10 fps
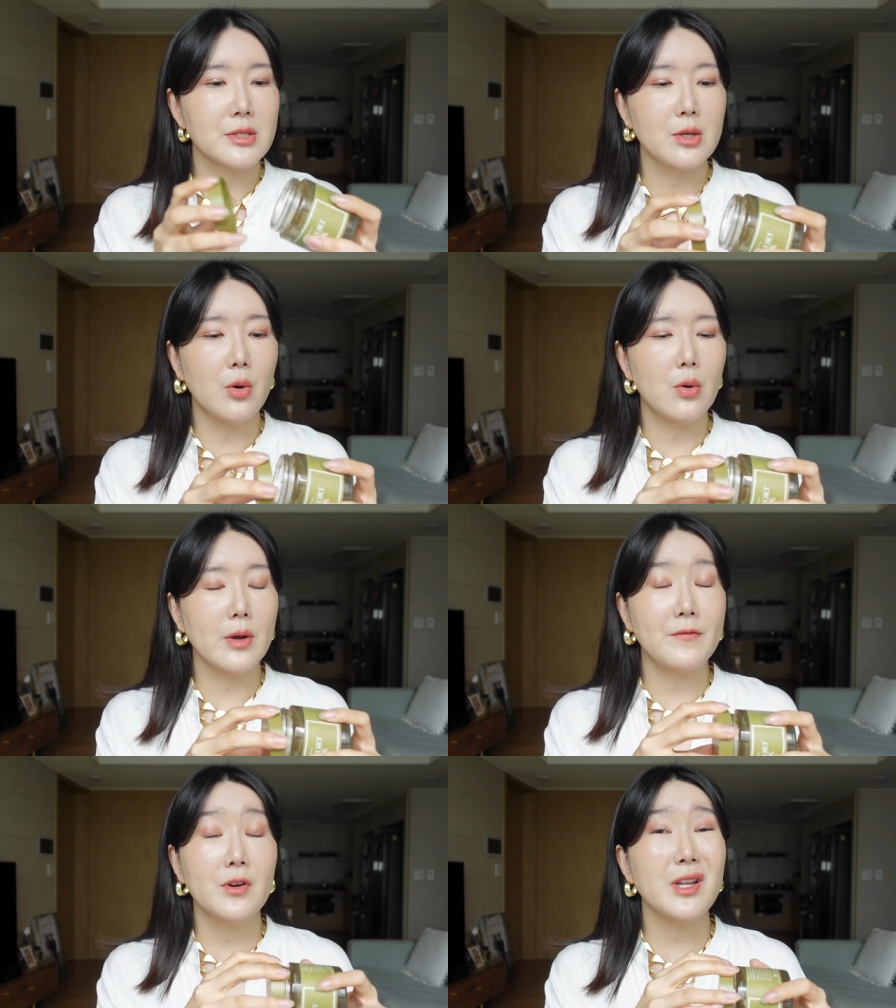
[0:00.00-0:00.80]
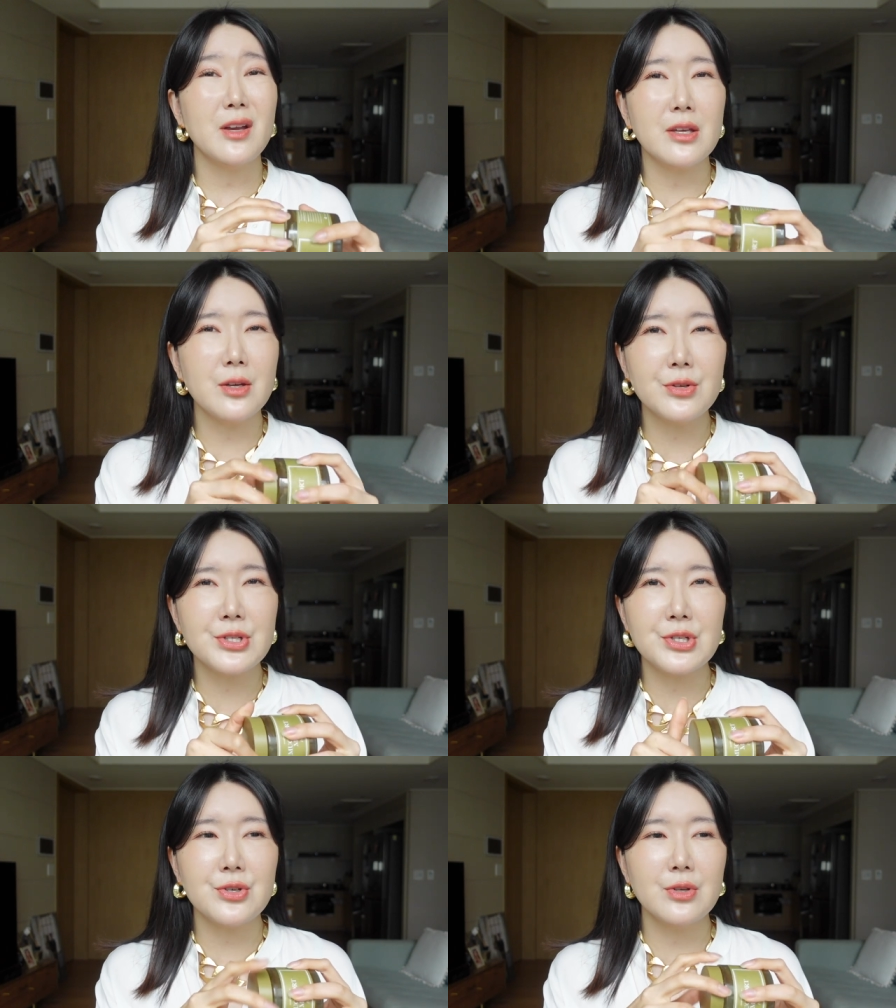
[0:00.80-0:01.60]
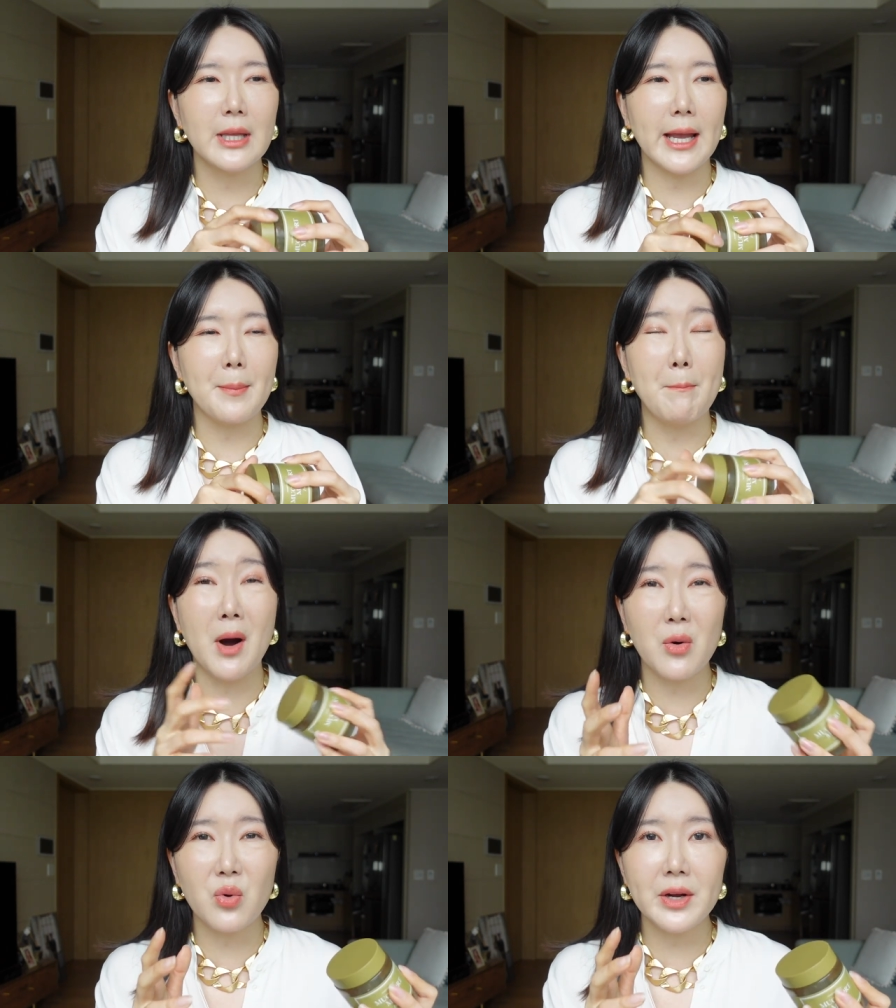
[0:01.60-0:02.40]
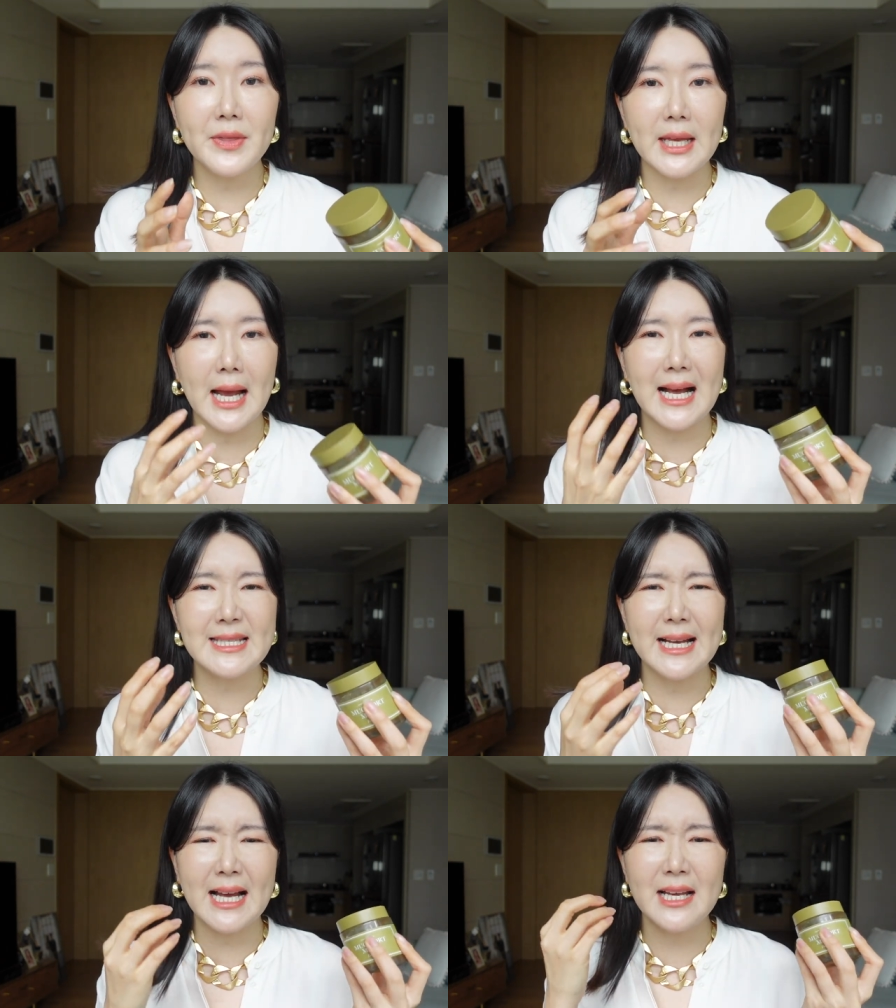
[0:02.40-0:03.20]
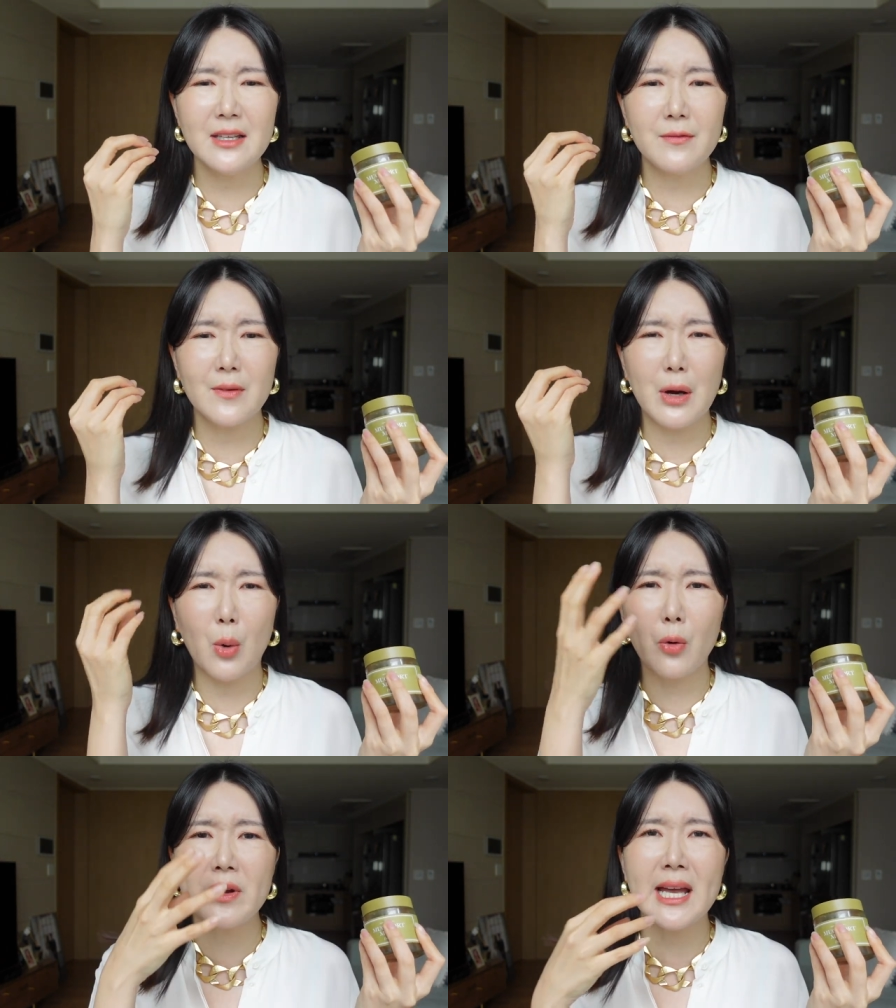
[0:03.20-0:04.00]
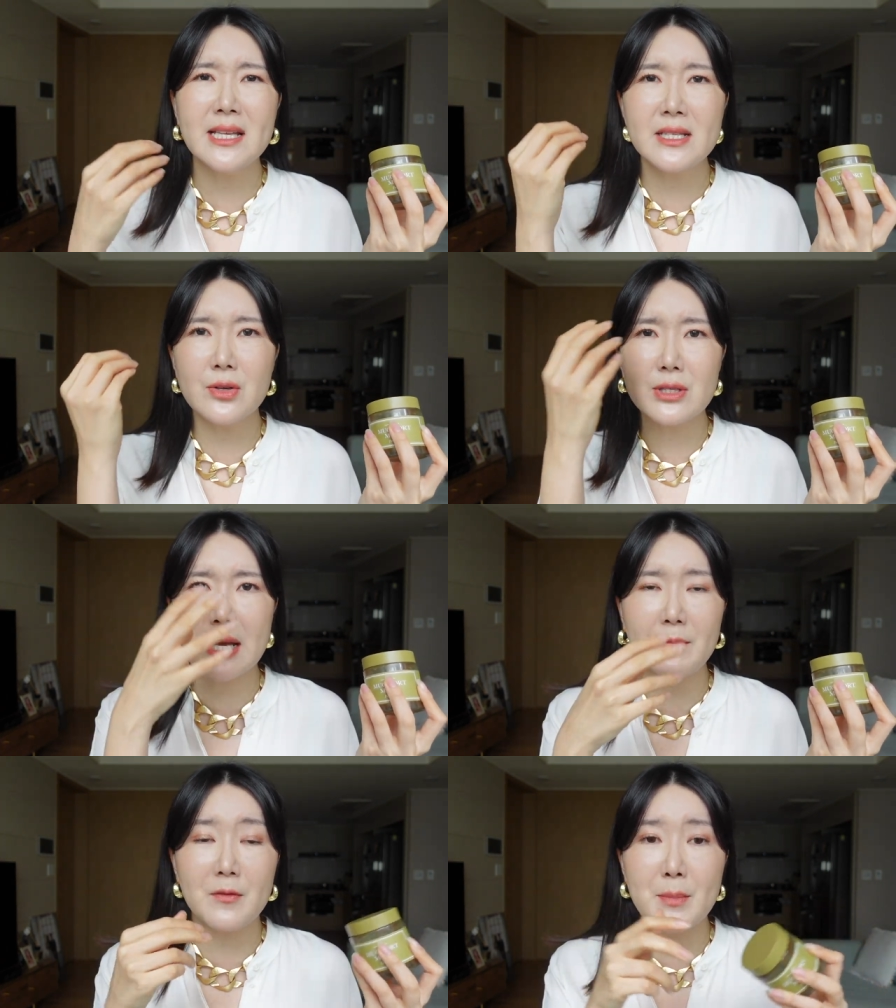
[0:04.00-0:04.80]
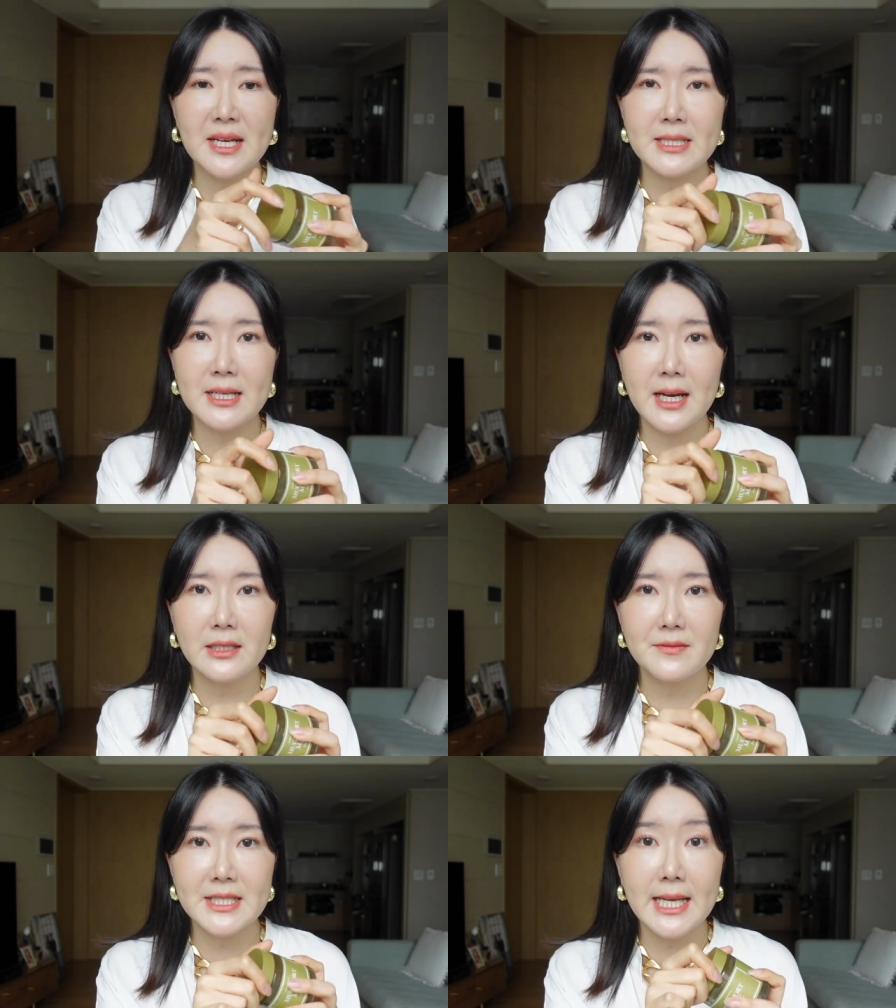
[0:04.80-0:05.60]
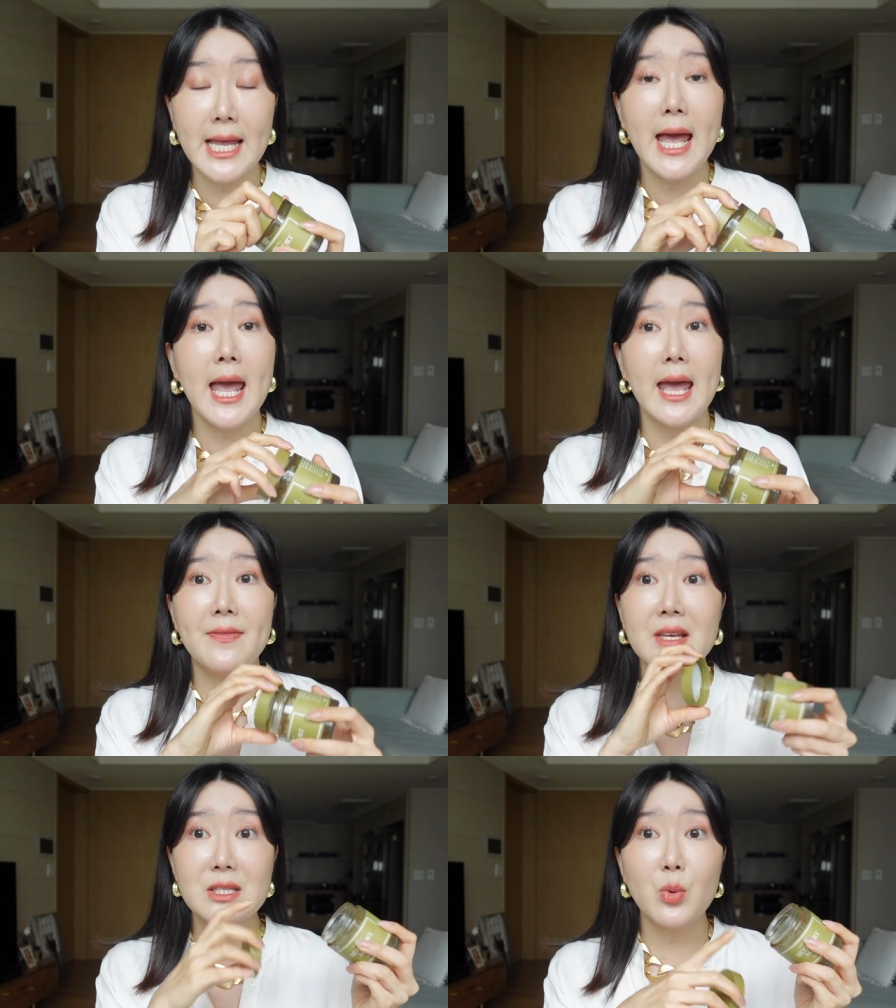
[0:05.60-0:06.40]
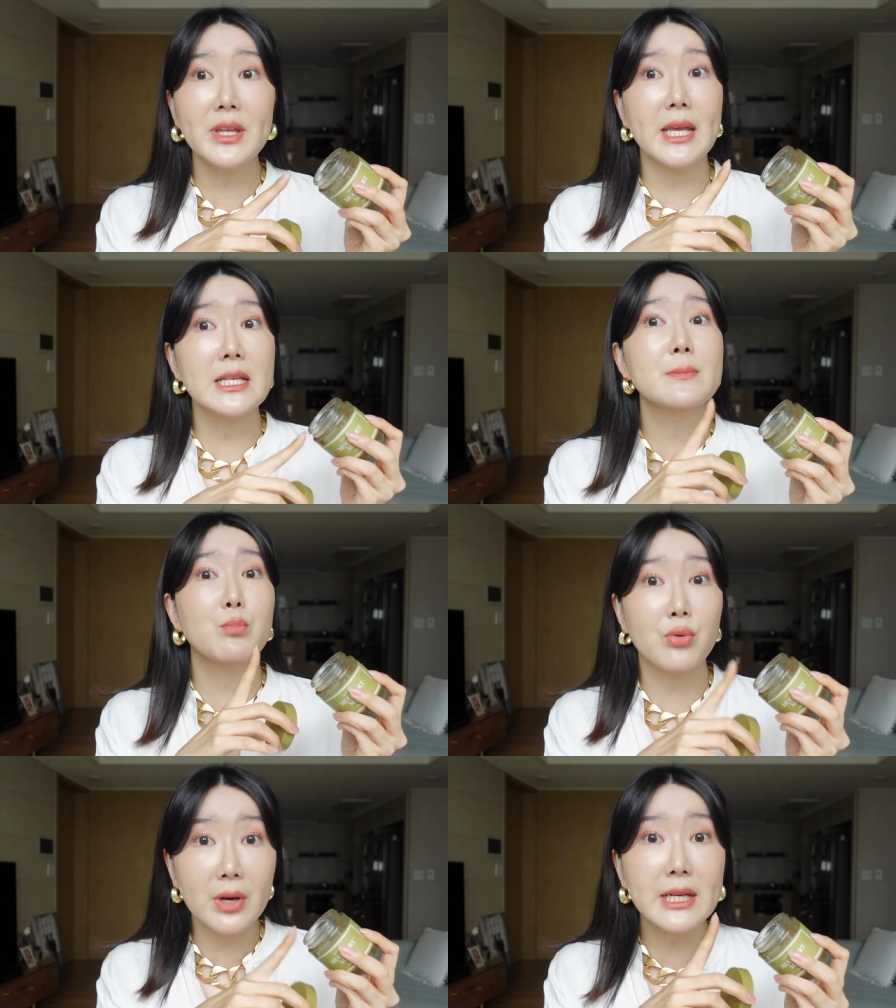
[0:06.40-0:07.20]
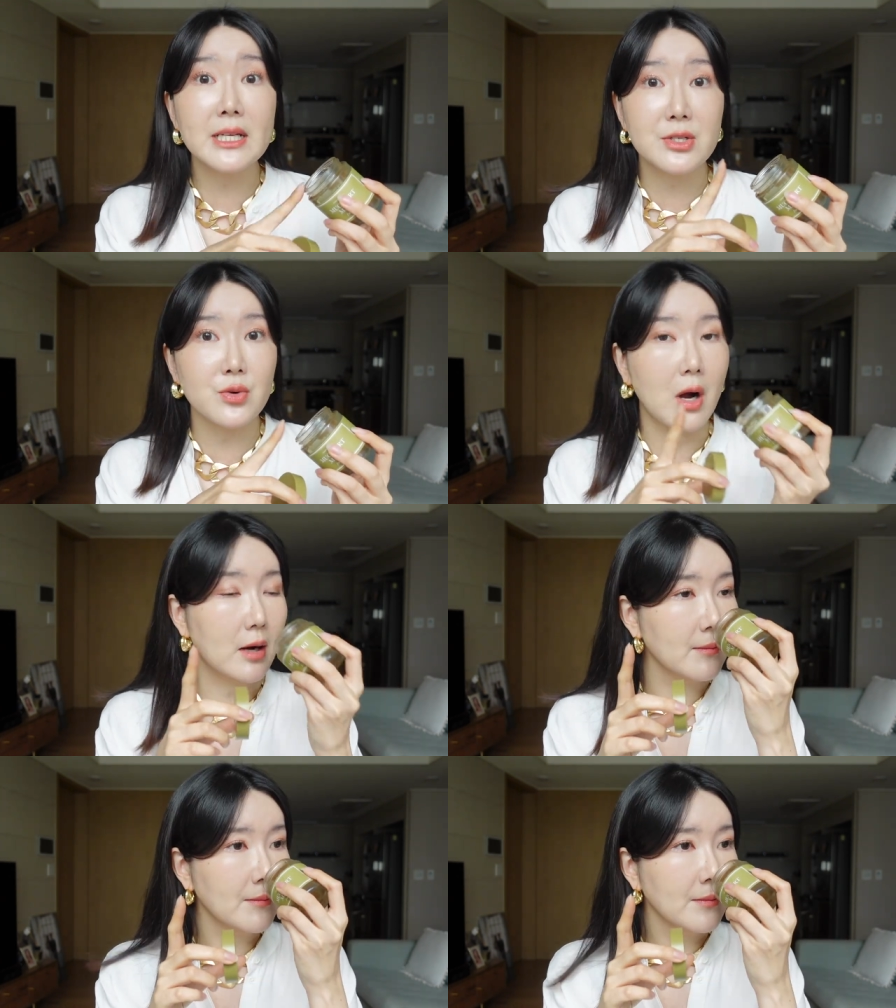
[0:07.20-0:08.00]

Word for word: So if you're not used to like mugwort, it has that kind of oriental type of medicine kind of scent. And this one, it's pretty strong.